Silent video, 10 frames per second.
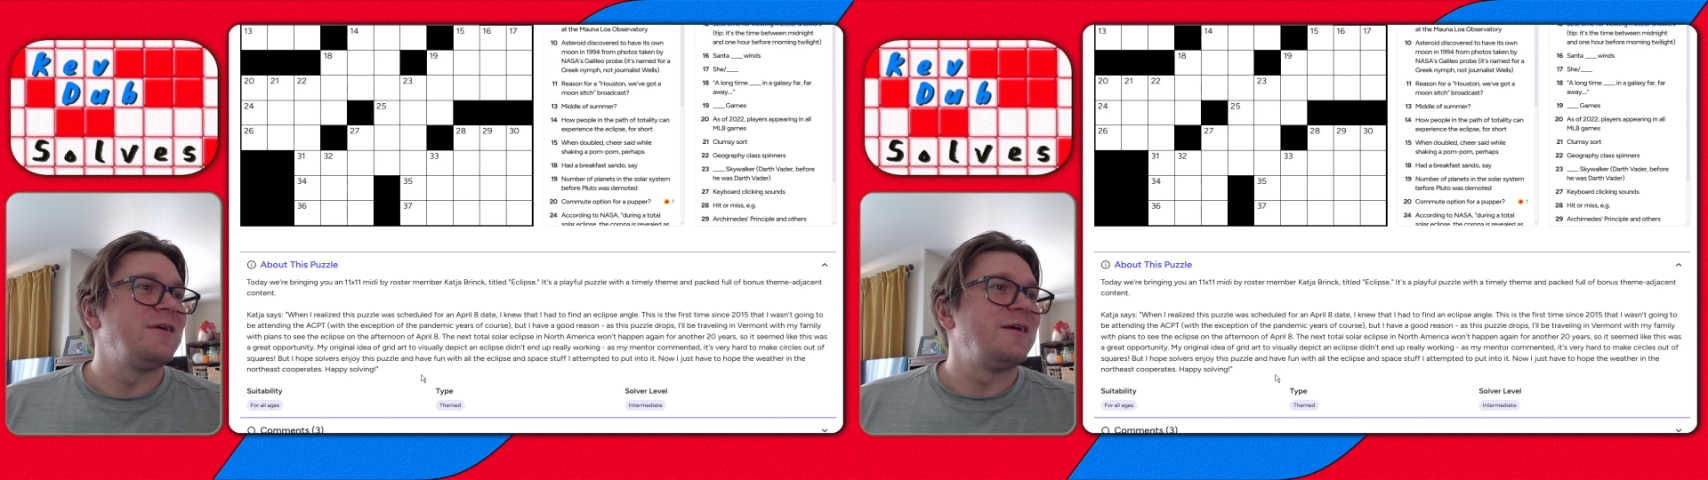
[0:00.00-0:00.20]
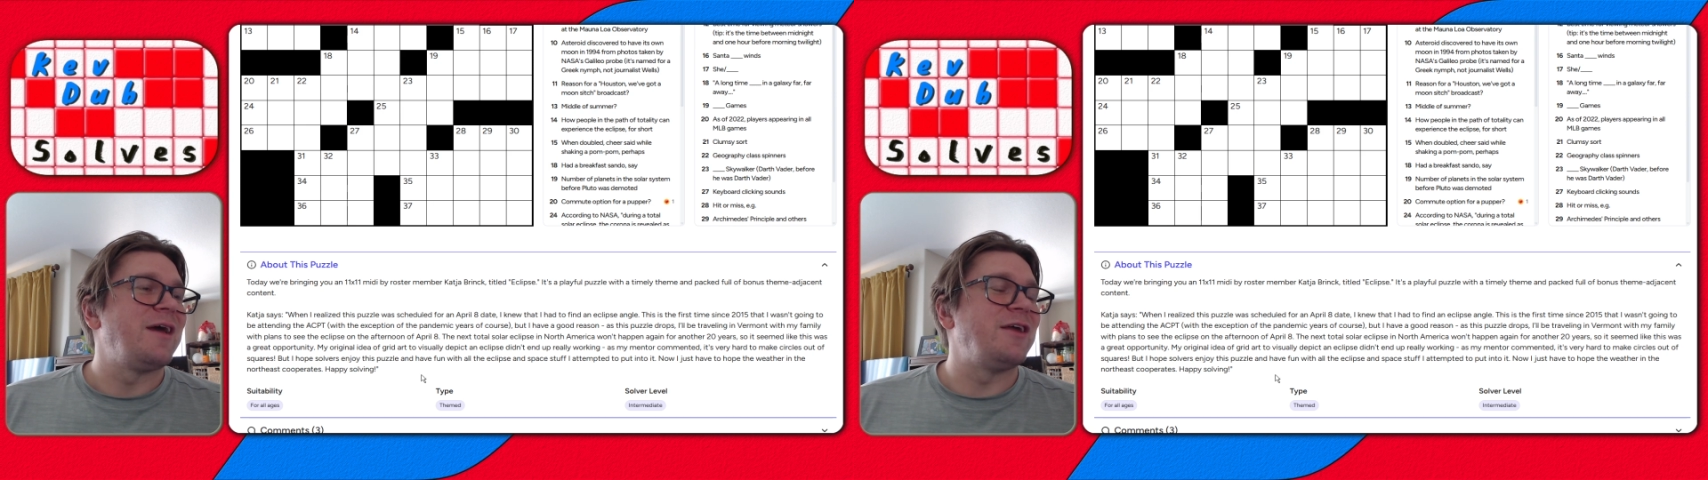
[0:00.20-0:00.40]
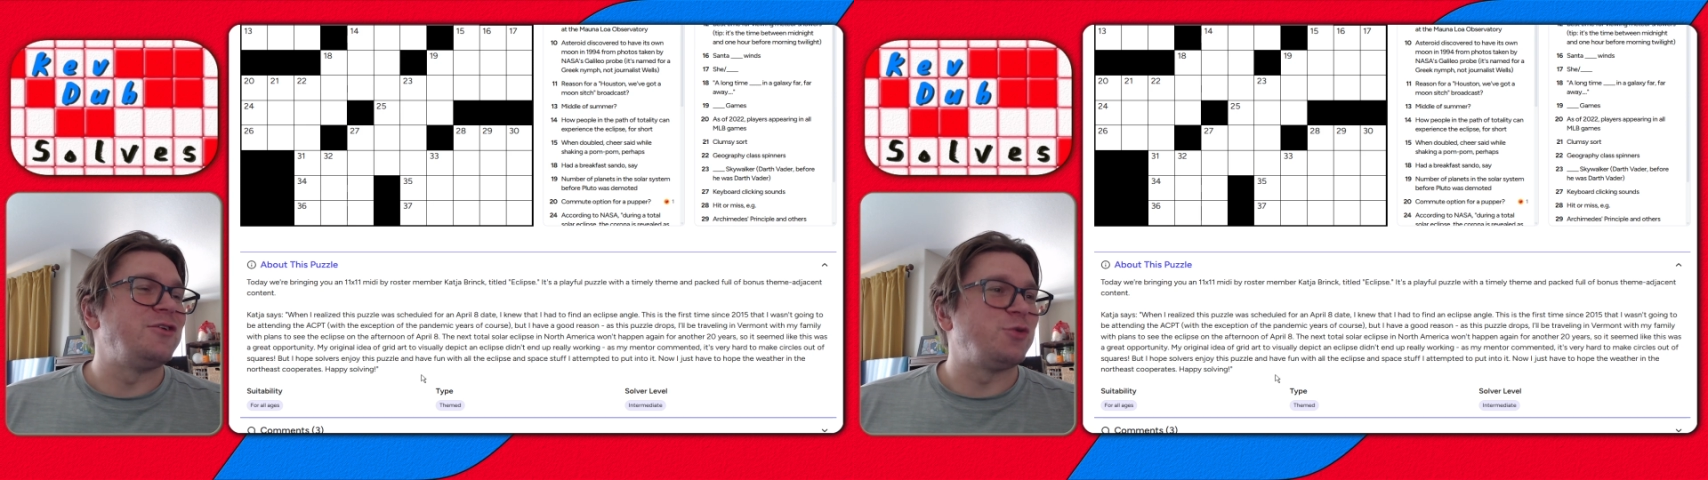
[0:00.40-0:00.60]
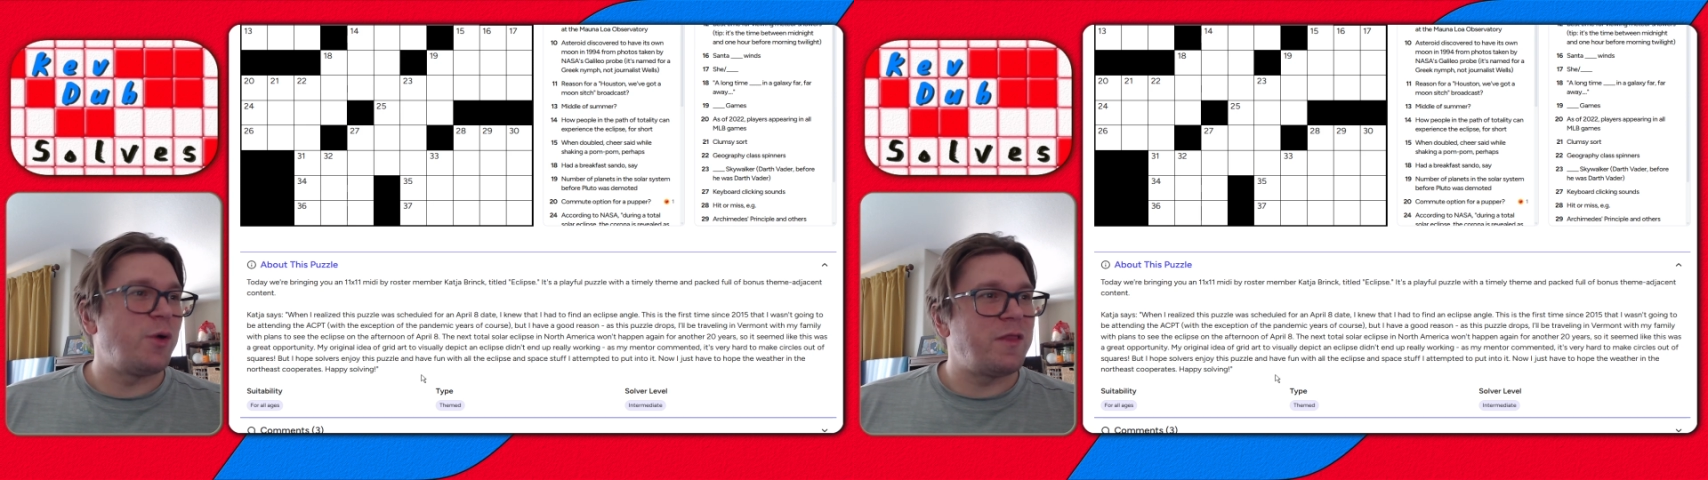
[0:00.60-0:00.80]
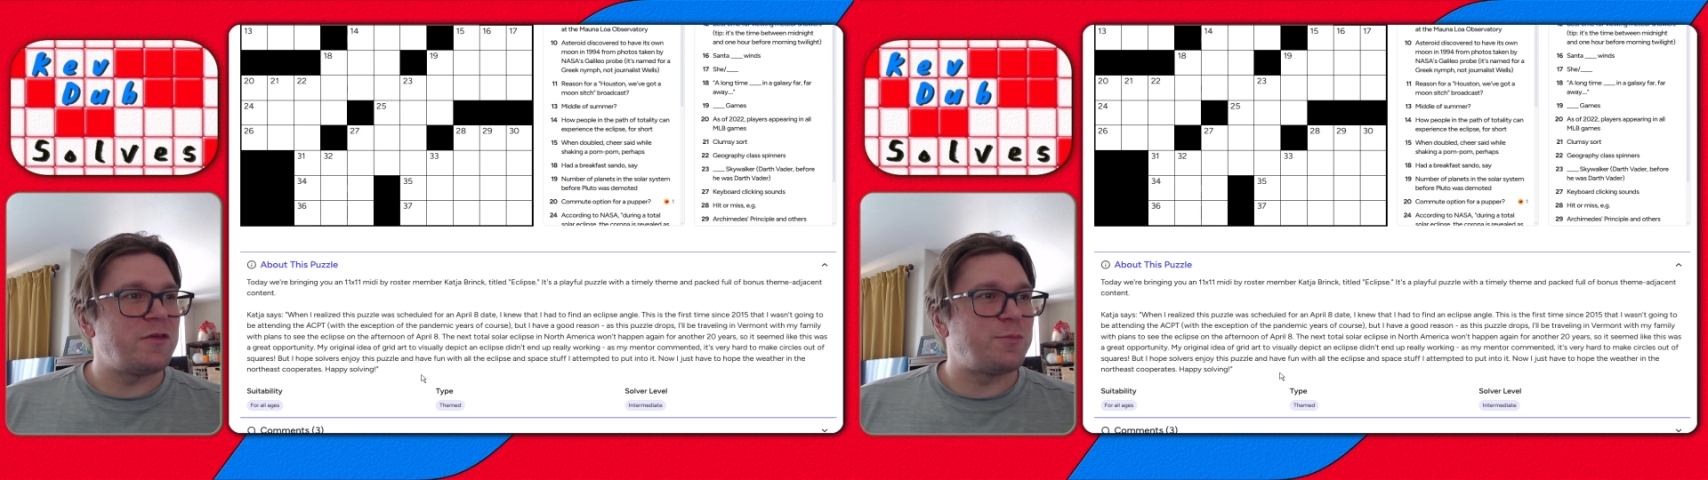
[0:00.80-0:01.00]

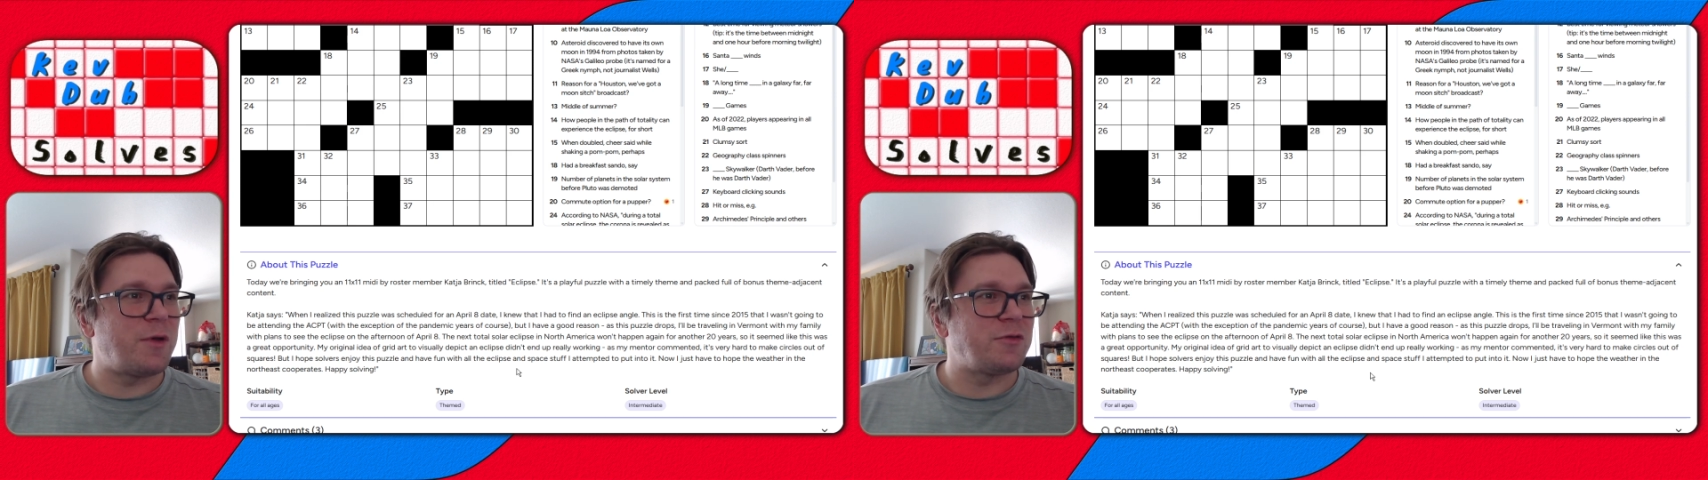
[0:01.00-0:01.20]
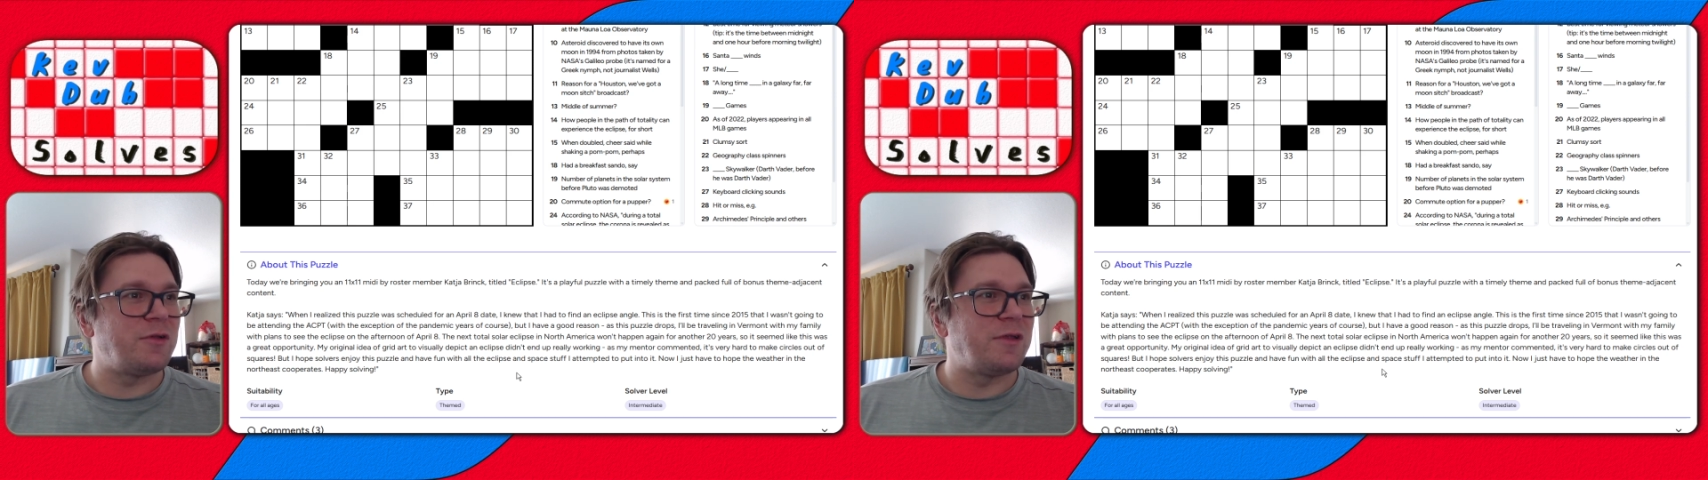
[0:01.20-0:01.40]
enjoy this puzzle